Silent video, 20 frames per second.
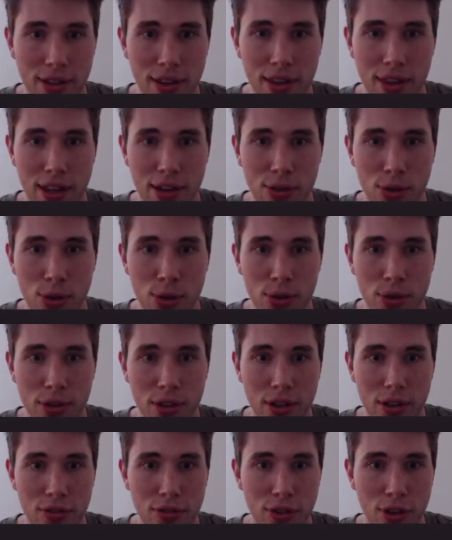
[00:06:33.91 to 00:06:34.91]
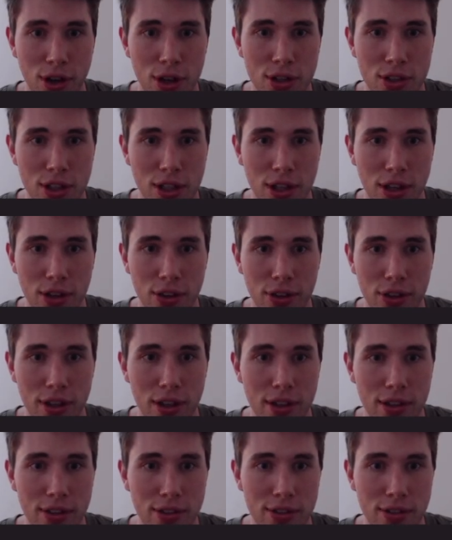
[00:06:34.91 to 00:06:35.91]
they're all converging on
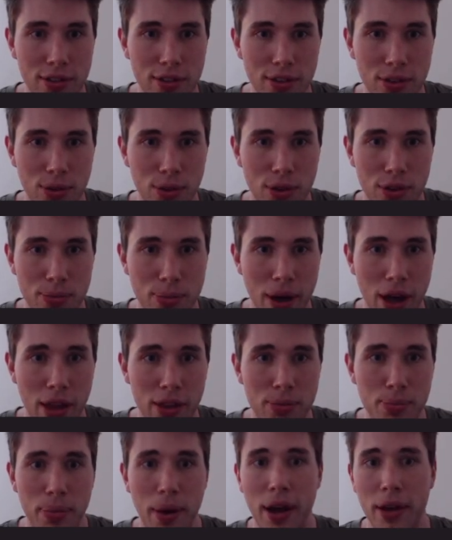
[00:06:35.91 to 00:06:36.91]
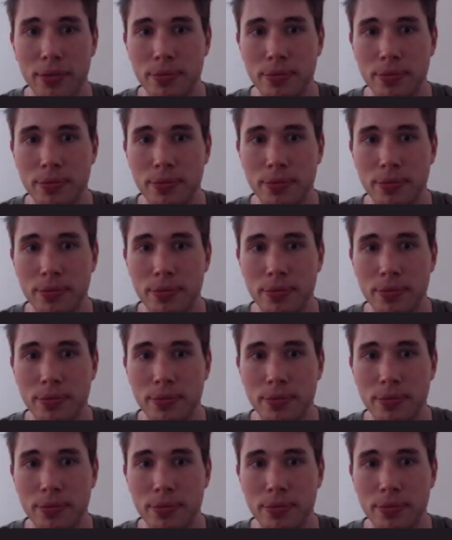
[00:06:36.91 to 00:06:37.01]
these noise paths, but